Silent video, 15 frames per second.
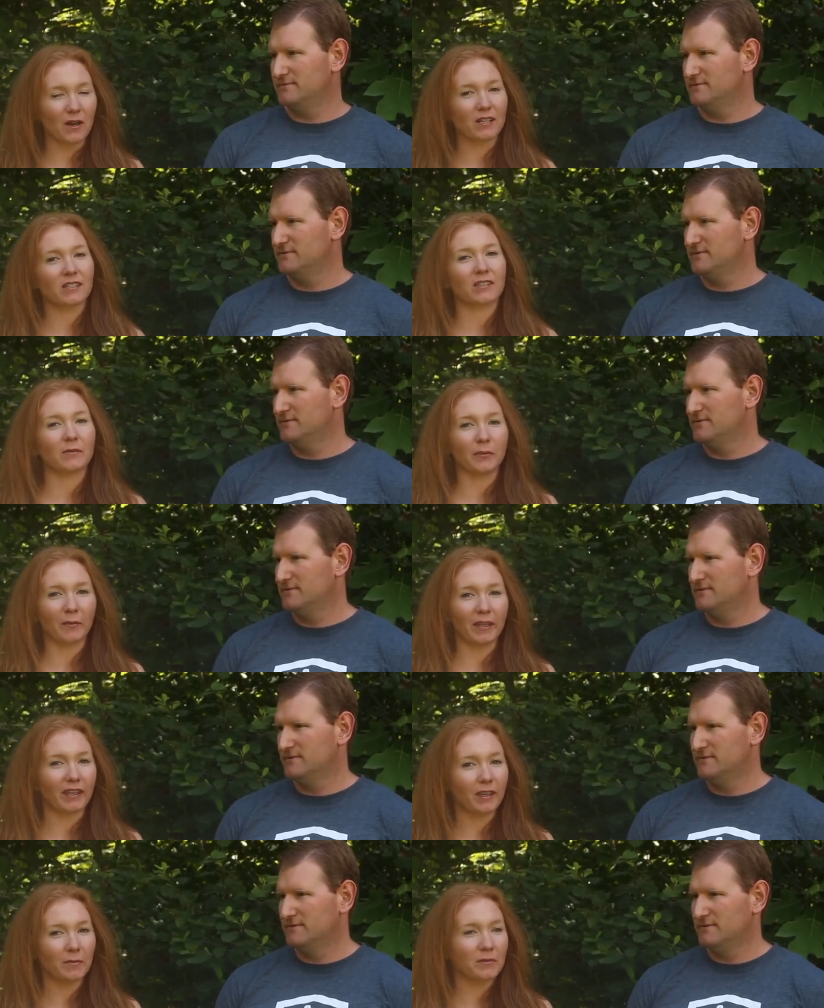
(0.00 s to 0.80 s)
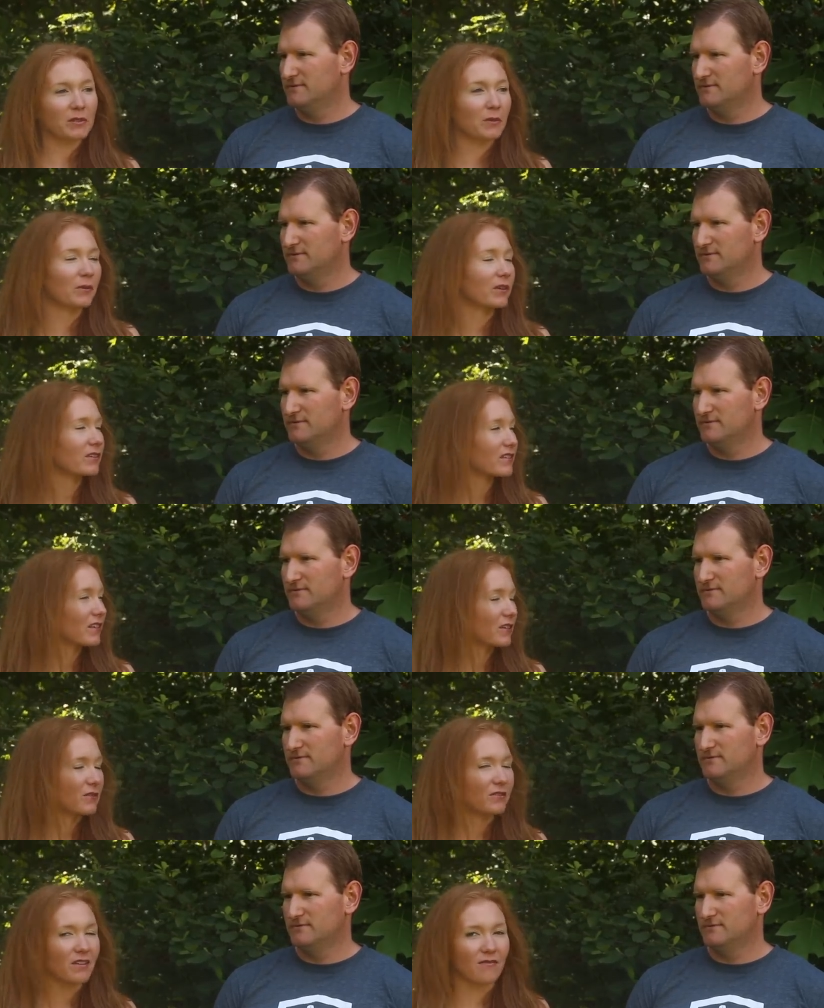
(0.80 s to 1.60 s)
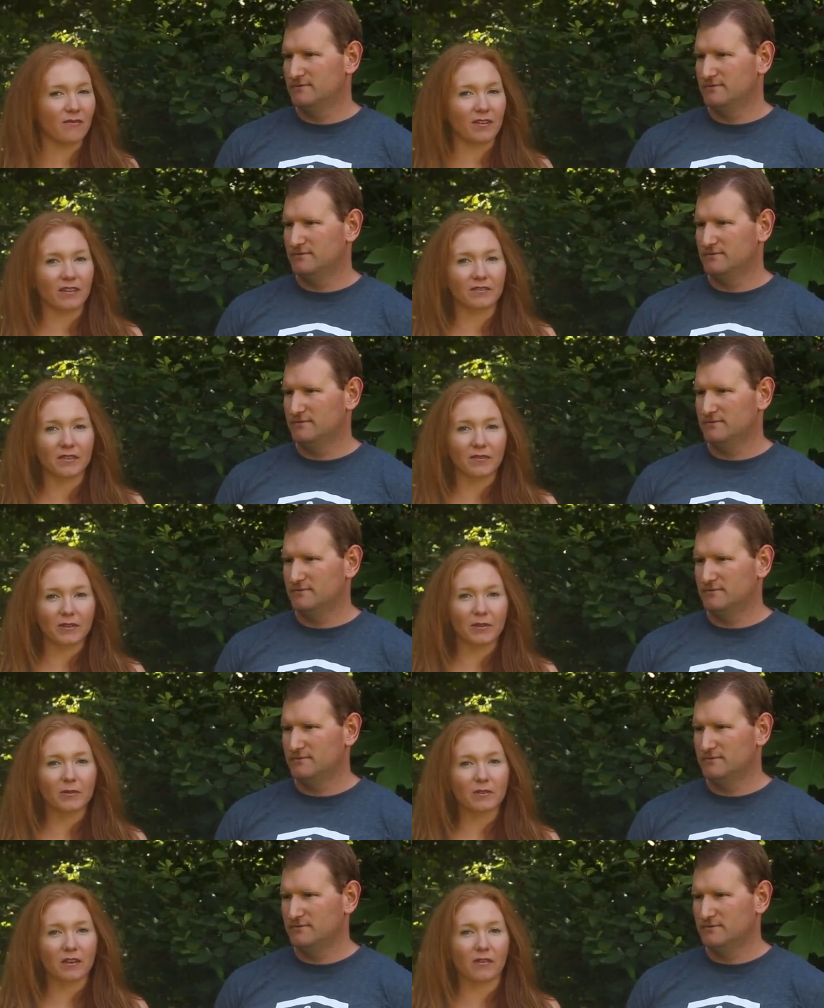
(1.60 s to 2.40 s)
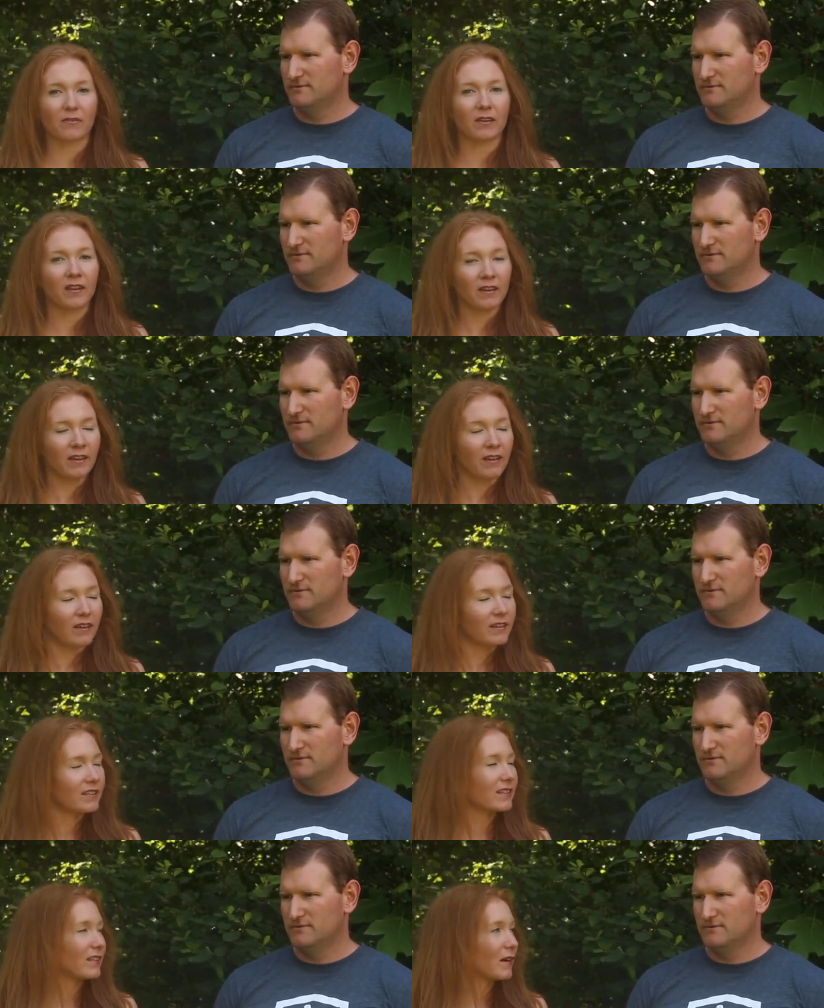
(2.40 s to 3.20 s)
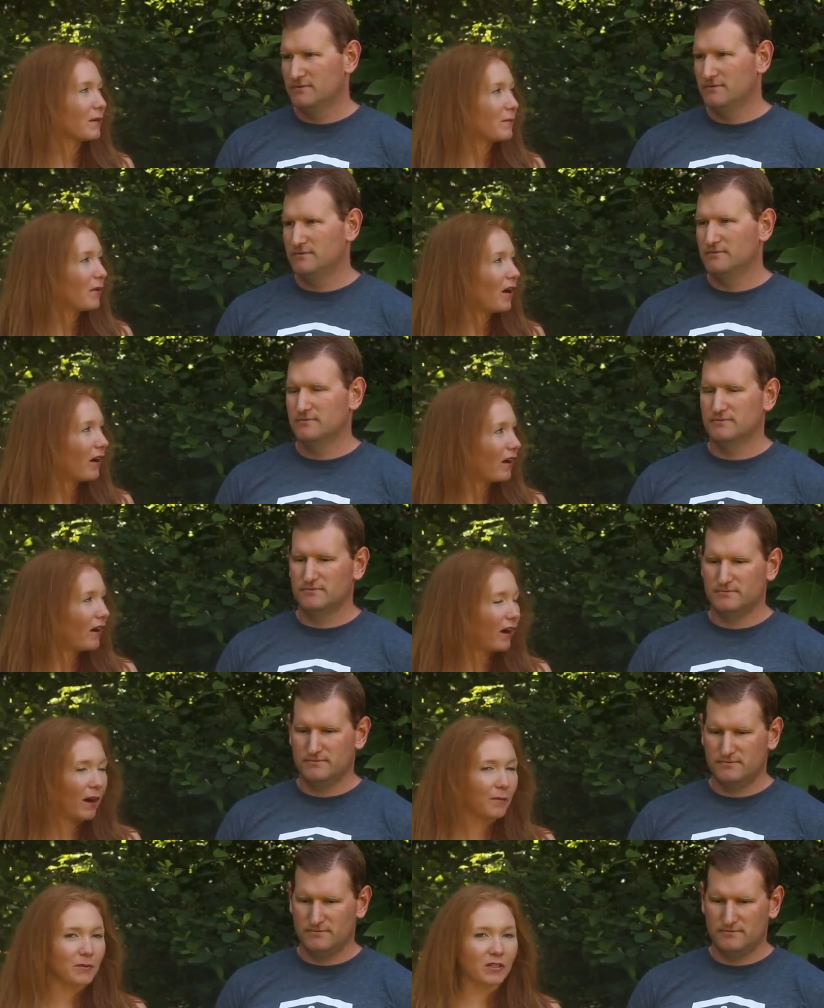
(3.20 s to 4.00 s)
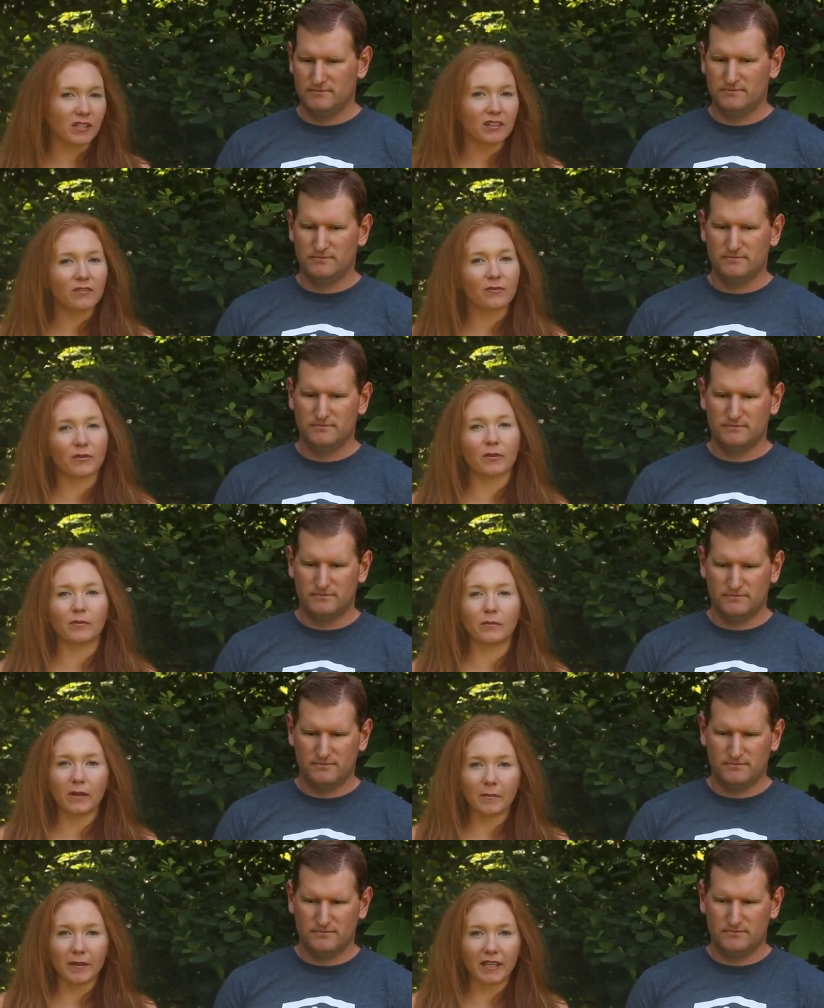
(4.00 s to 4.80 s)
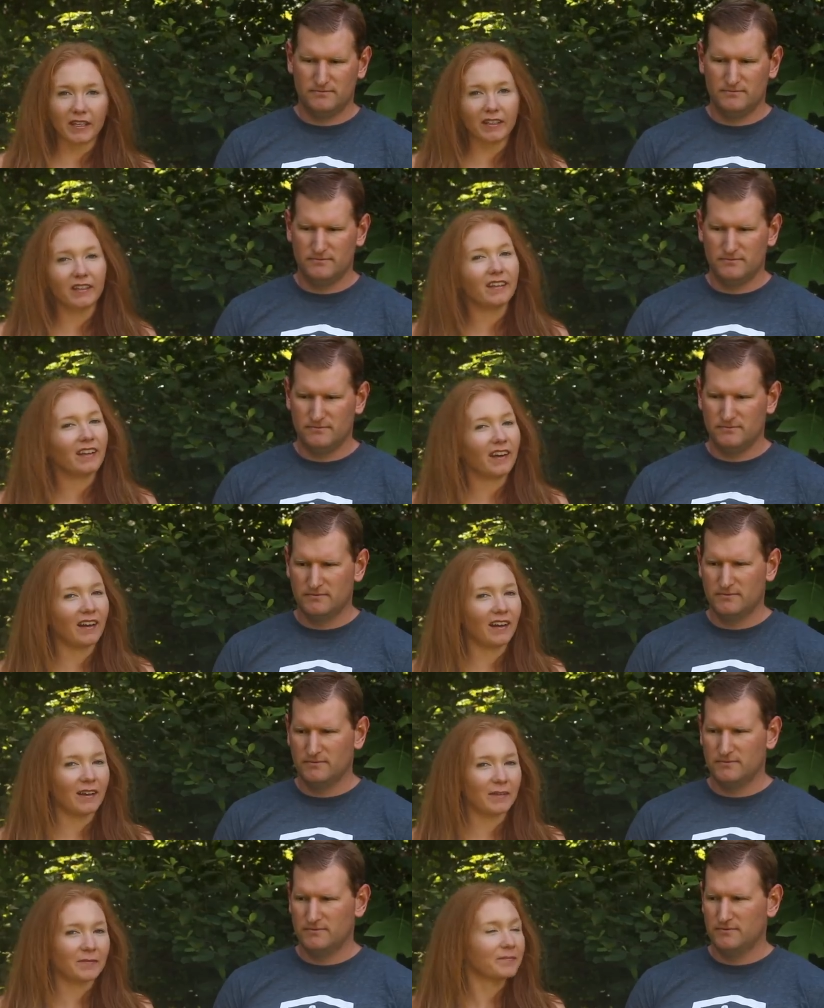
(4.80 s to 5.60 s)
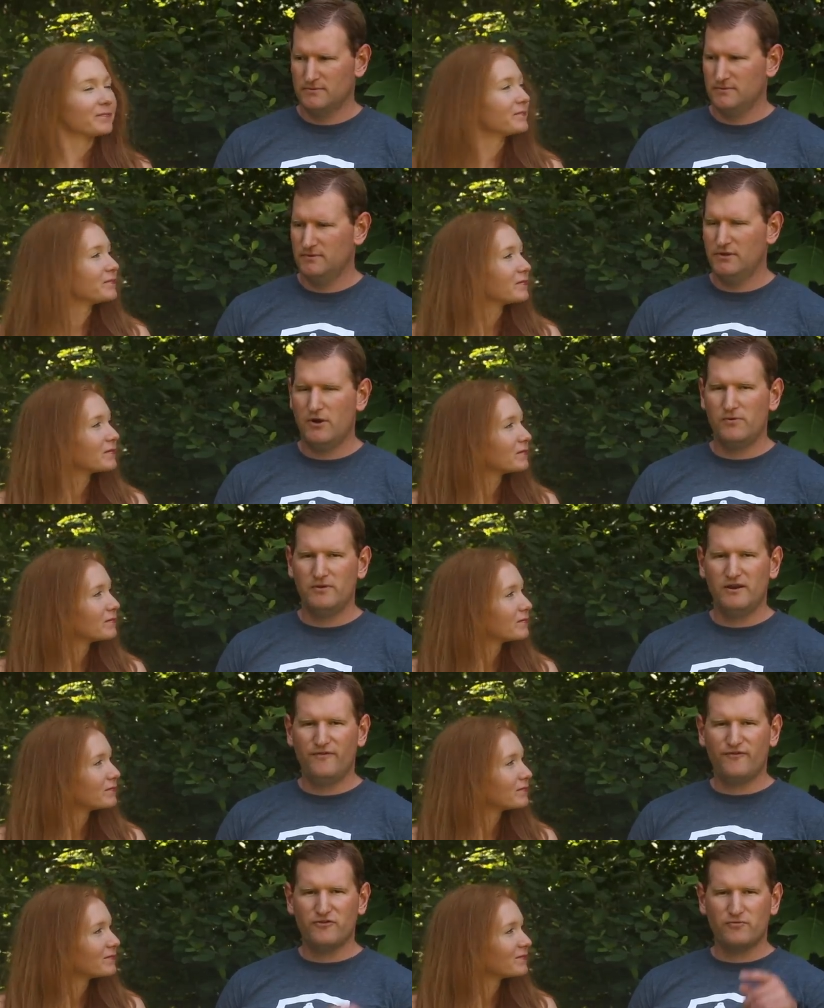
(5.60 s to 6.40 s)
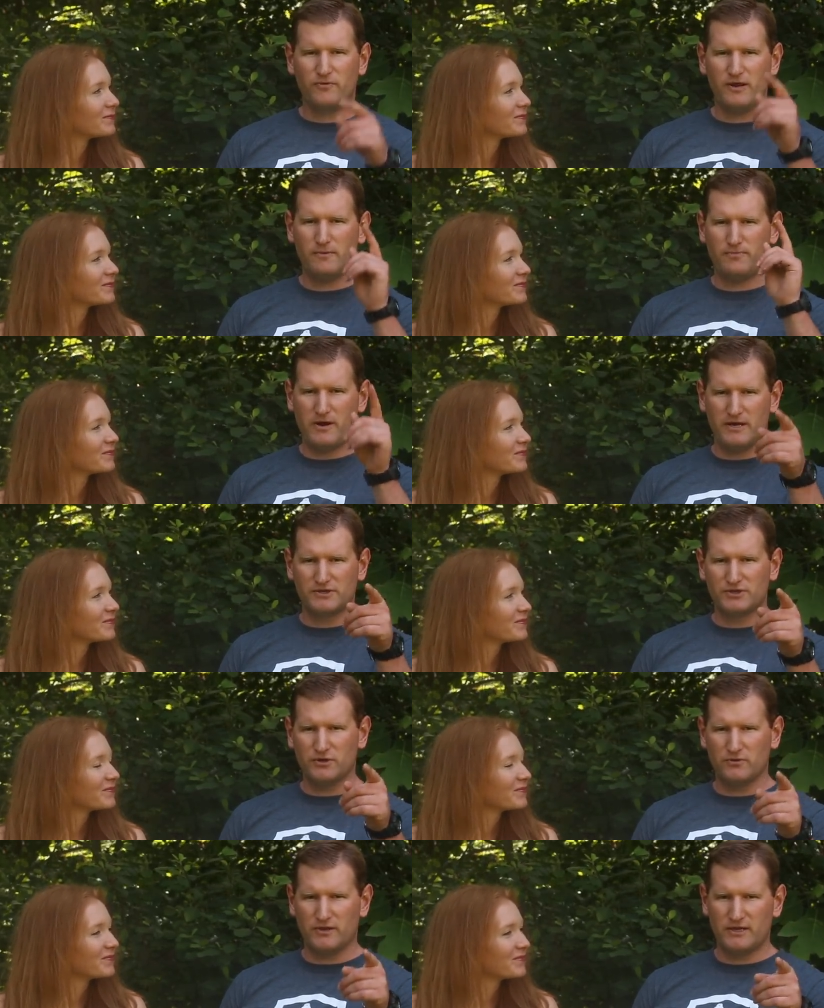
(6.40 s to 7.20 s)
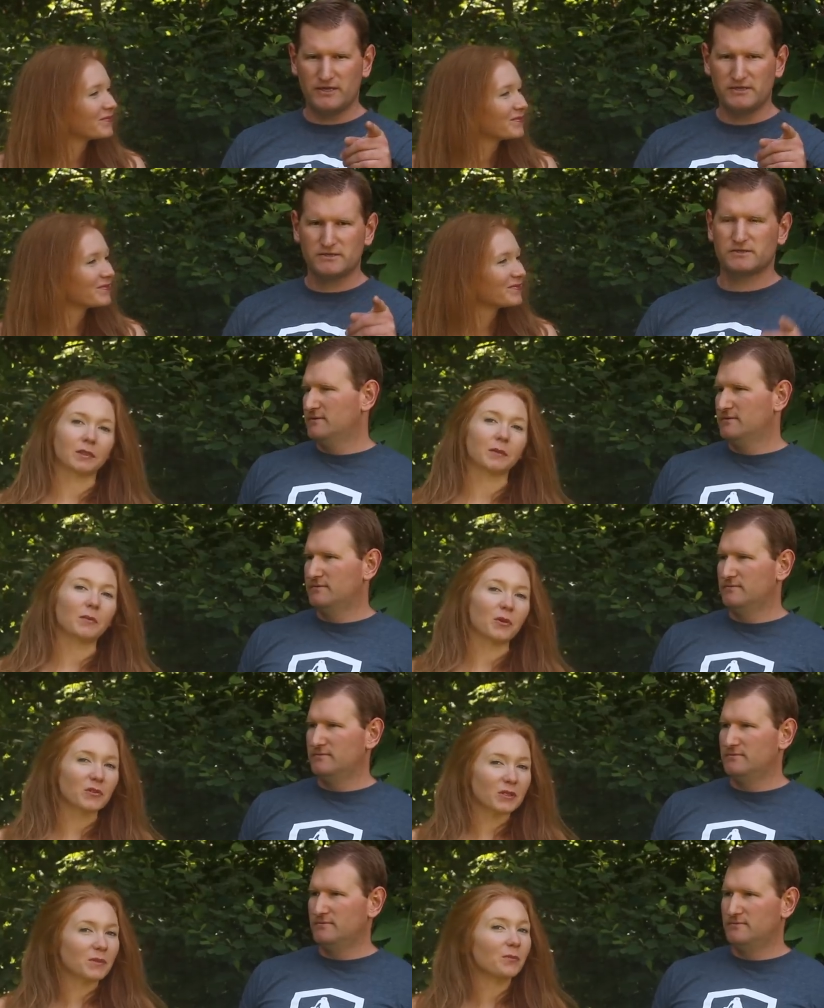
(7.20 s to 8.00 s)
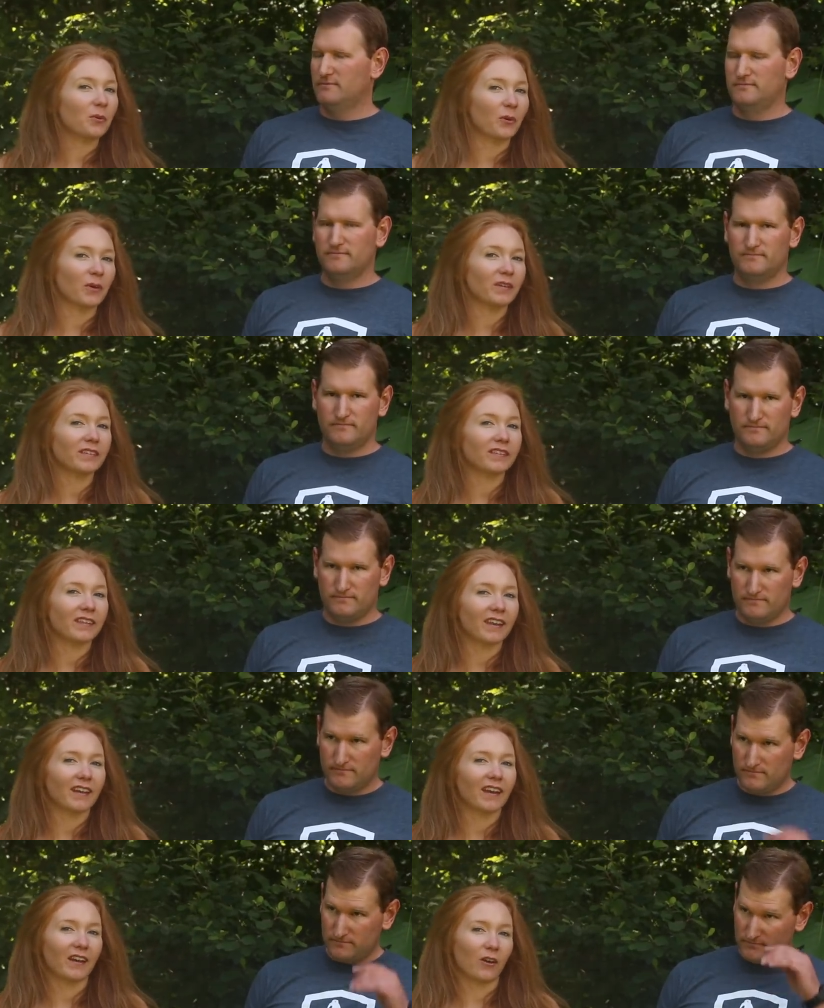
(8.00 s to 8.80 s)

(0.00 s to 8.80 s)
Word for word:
Speaker 1: watch some of my Kim's Corners. I do different reviews of some options for women. Um,
Speaker 2: no need for the rain poncho, ladies.
Speaker 1: The most important thing